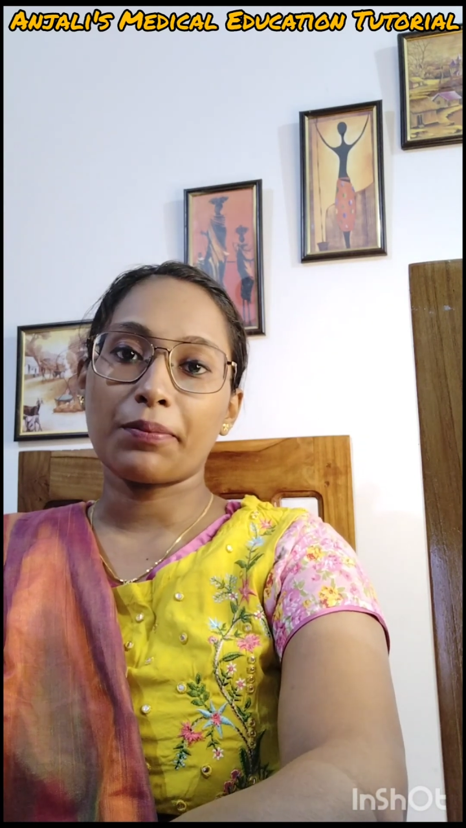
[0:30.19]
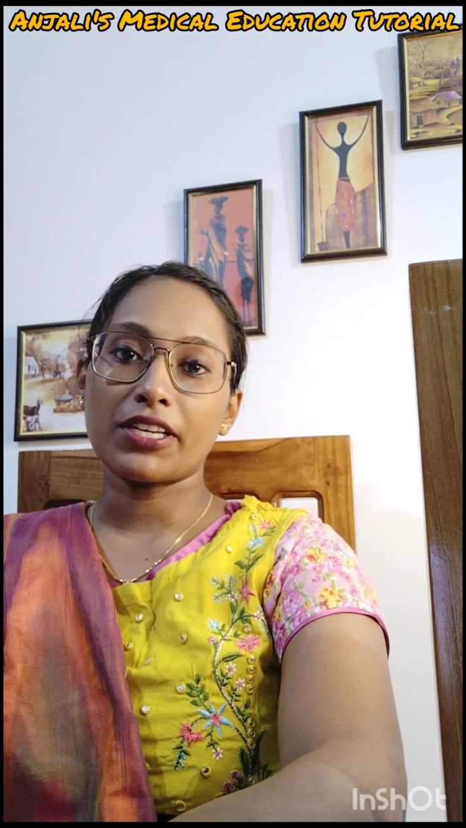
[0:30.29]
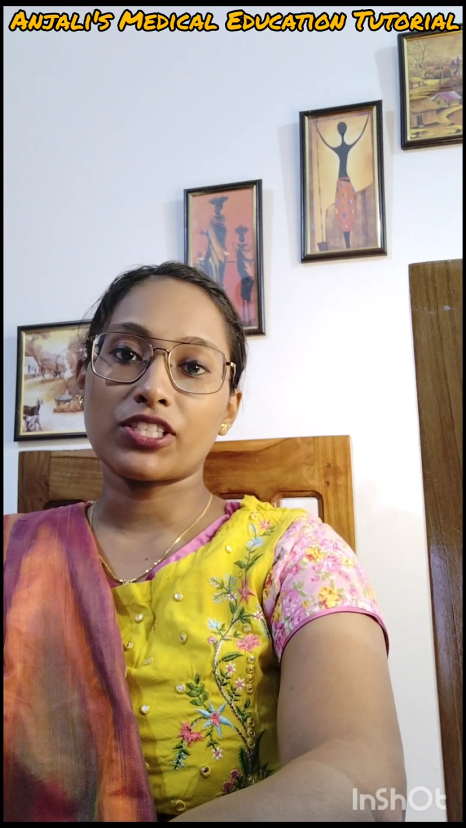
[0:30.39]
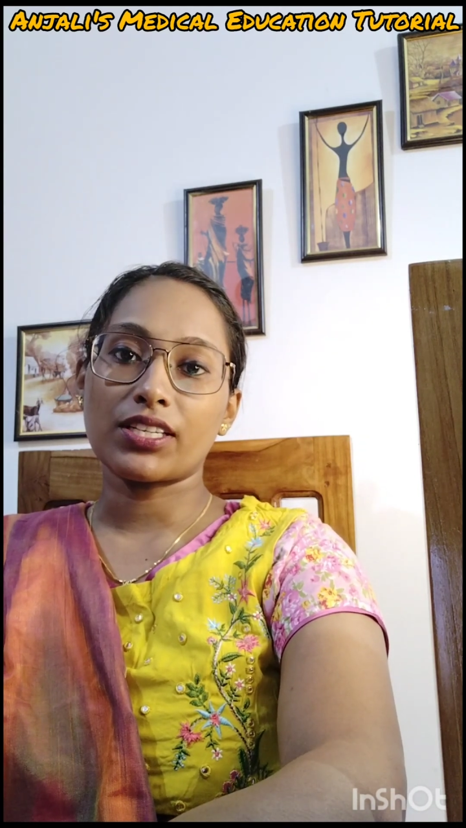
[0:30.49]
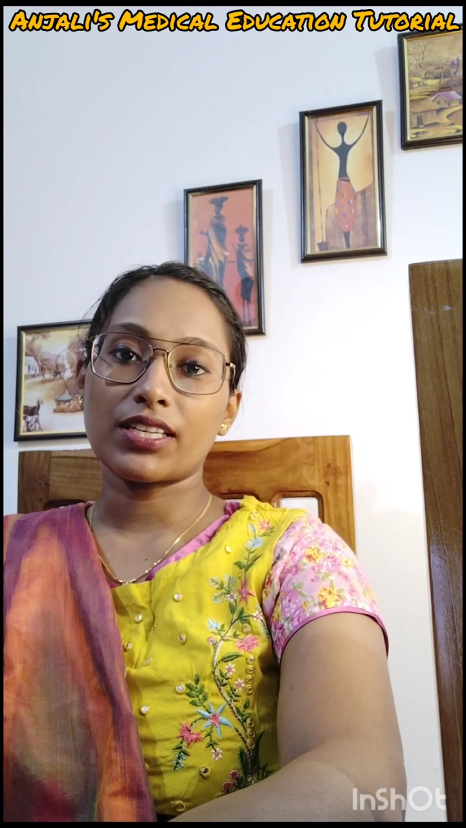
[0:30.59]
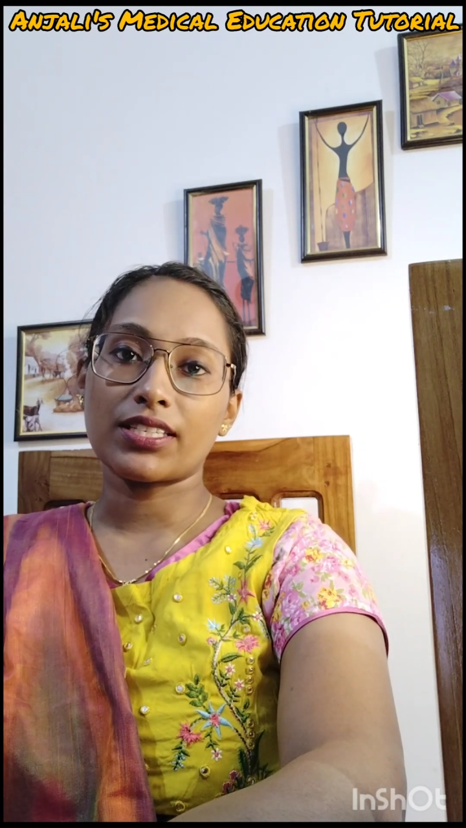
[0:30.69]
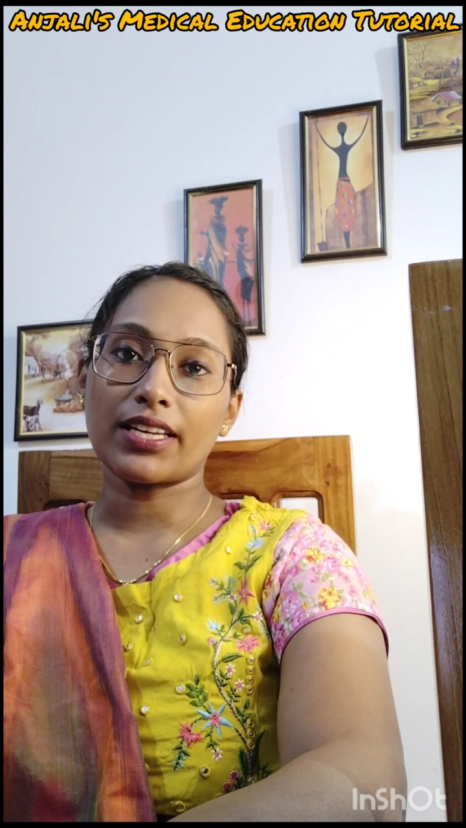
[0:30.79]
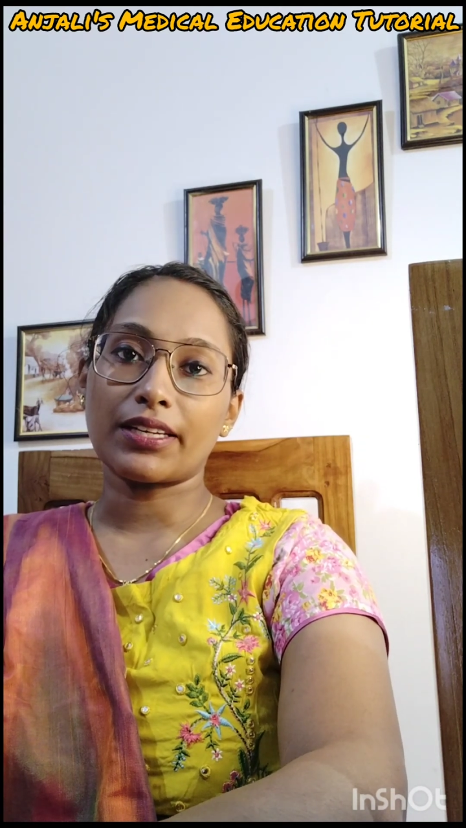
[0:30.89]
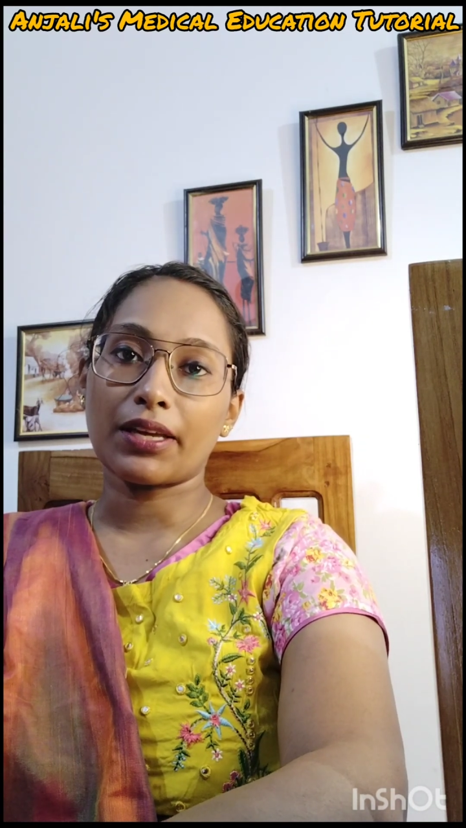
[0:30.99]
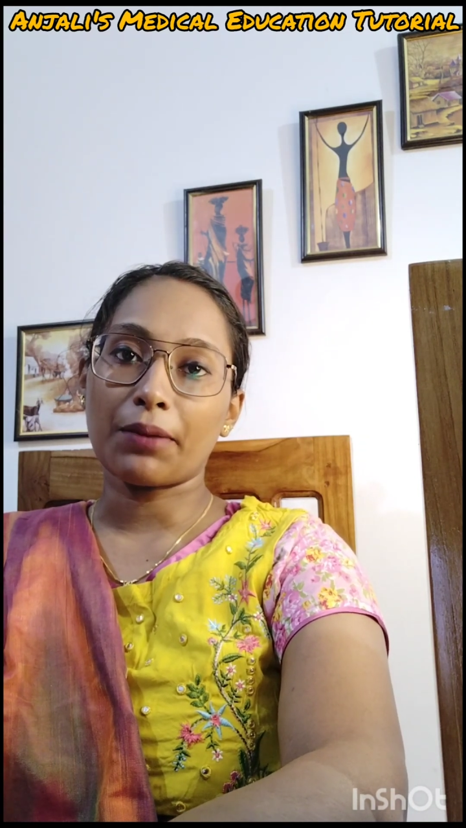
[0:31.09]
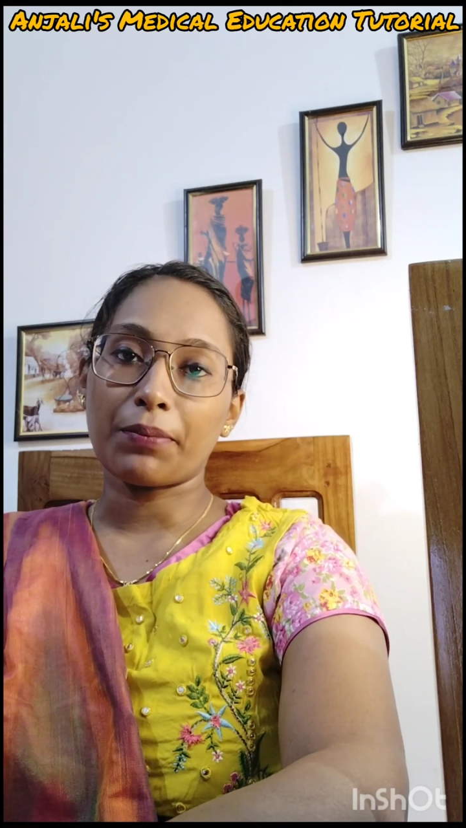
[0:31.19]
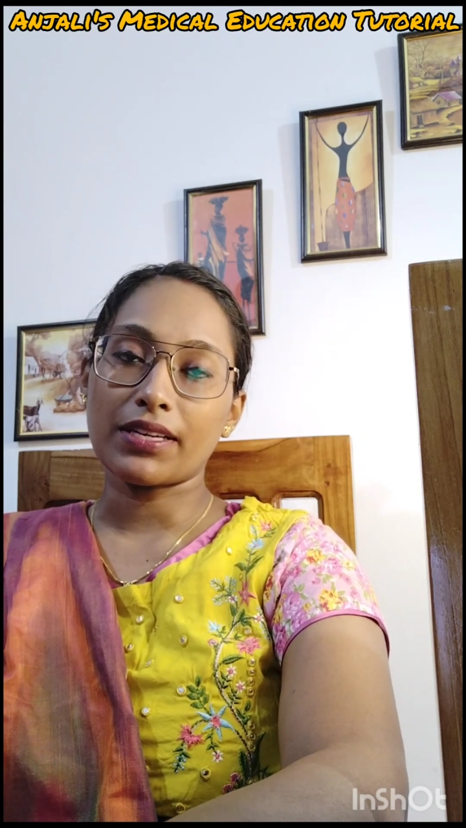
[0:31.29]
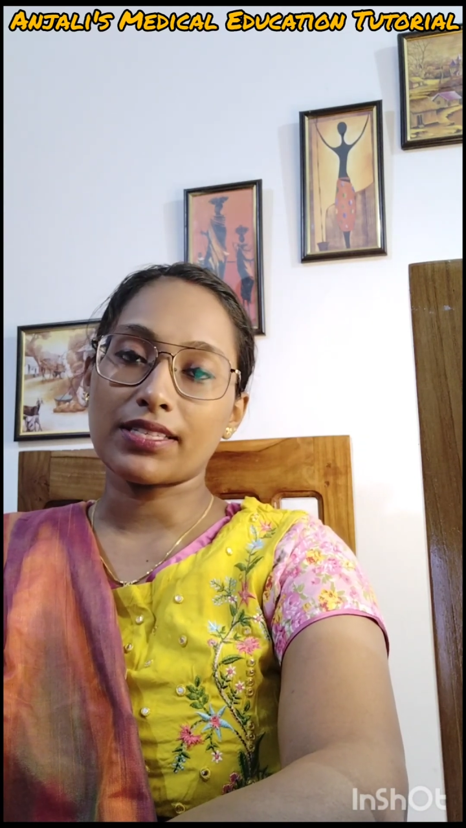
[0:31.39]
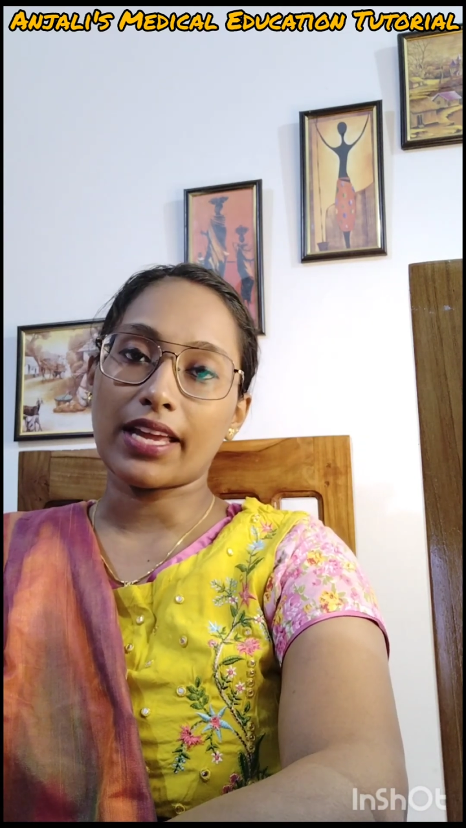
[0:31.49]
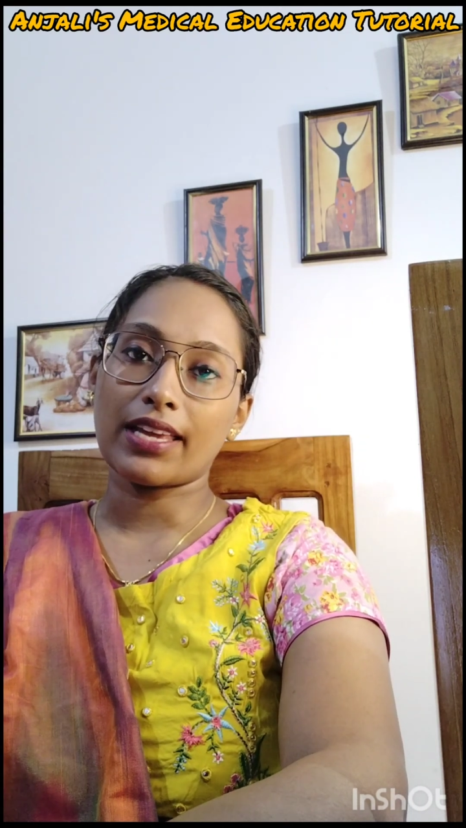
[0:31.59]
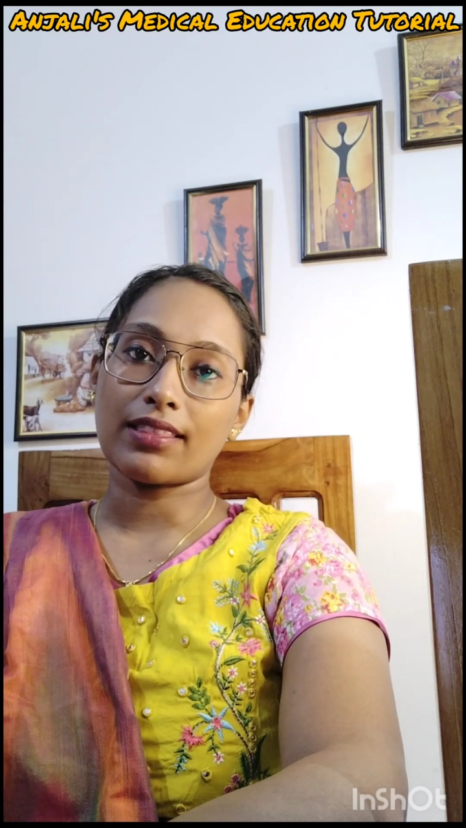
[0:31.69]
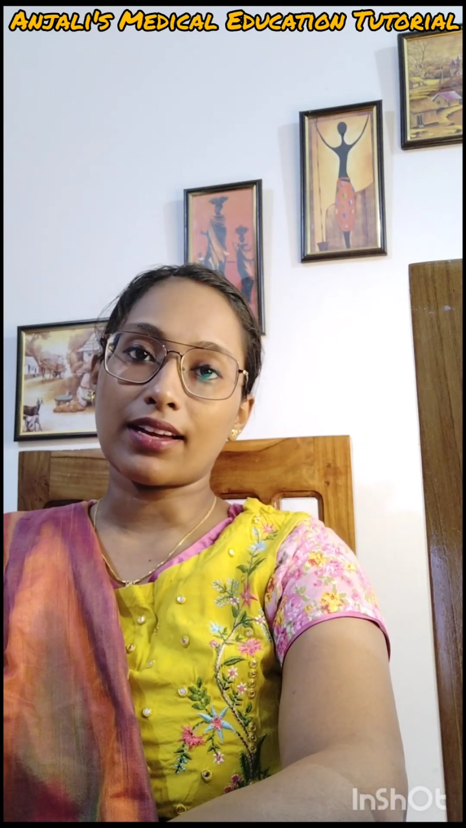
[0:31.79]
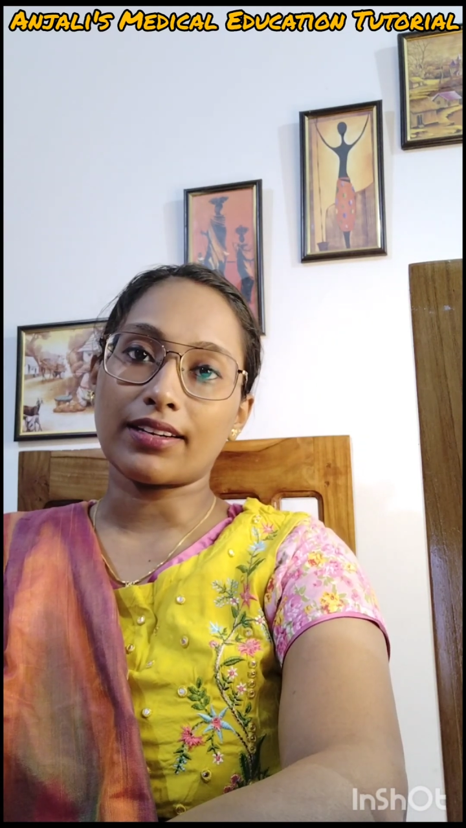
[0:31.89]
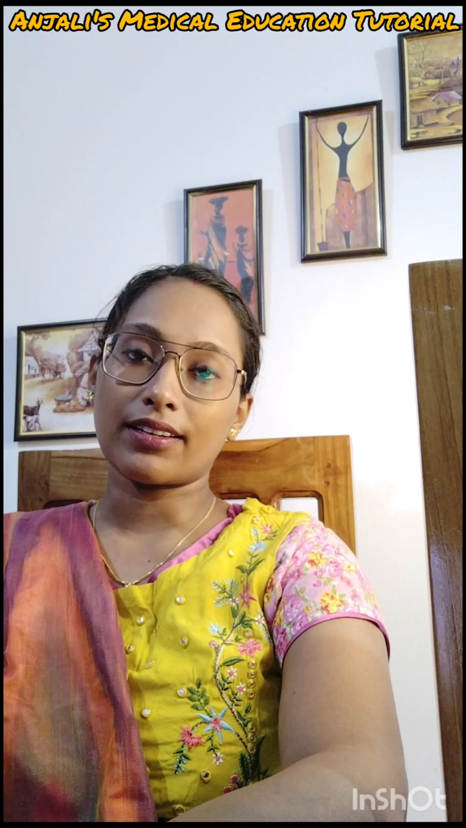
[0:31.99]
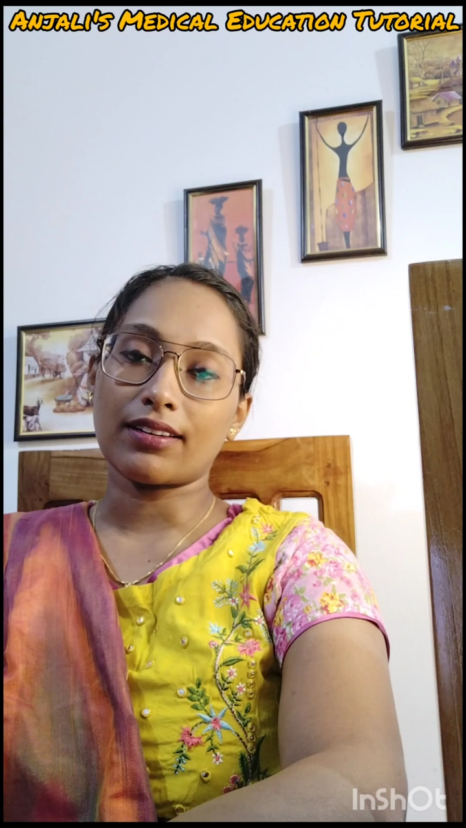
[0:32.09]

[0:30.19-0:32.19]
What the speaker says: a patient is getting up and saying that